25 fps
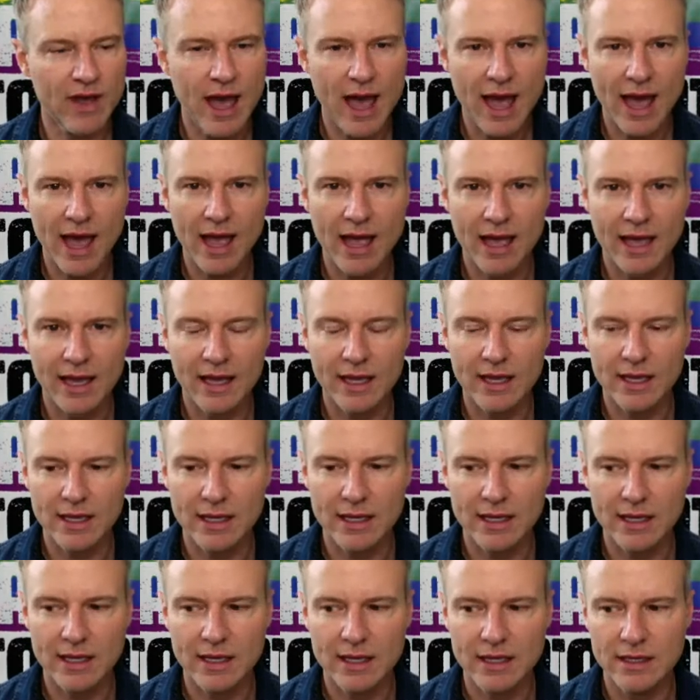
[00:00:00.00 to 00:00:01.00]
I
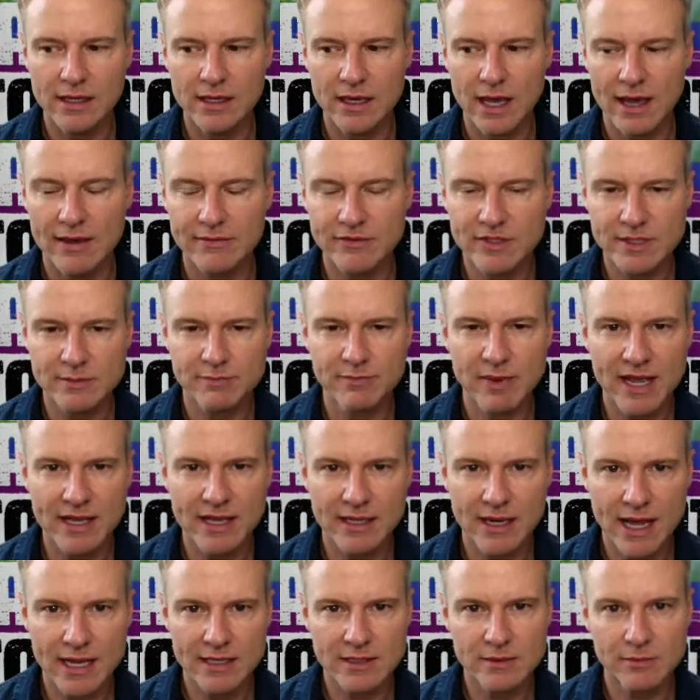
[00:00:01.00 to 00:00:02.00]
have
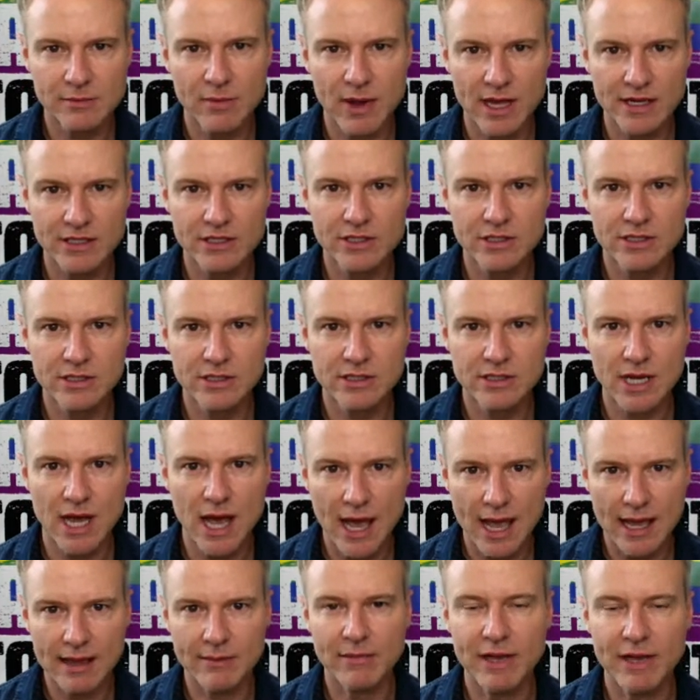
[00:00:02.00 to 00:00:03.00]
spent as much
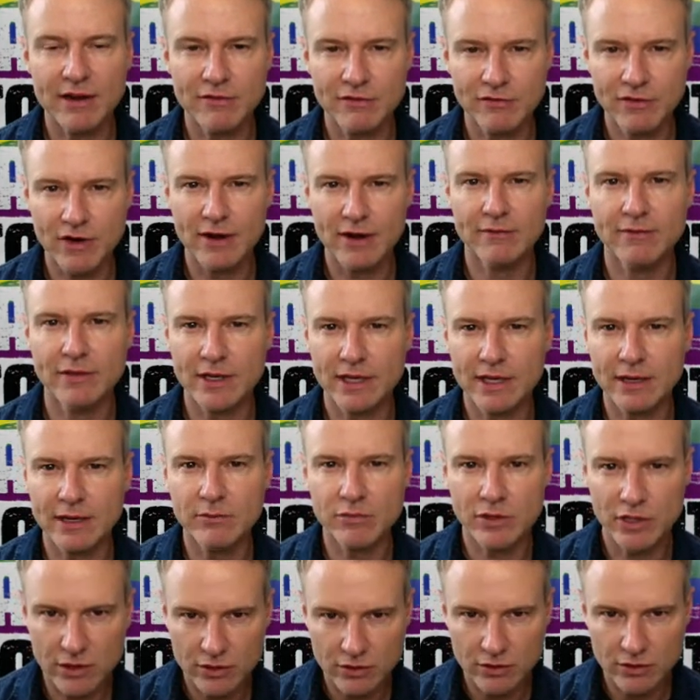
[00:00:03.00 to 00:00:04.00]
time in front of the
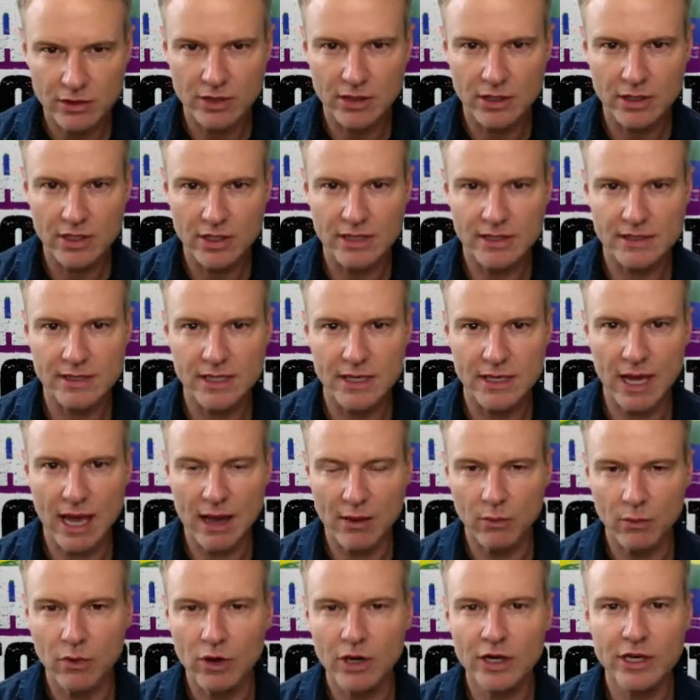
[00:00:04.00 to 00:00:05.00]
computer because
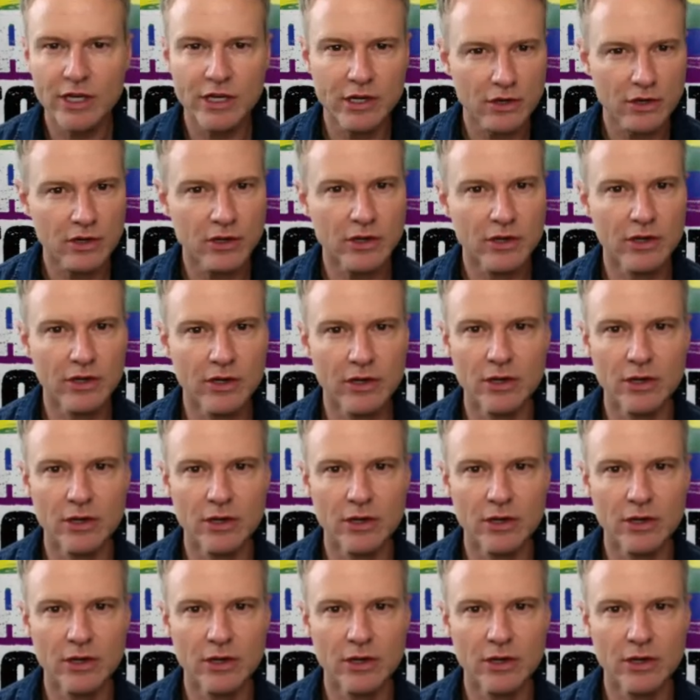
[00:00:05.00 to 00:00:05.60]
at work you're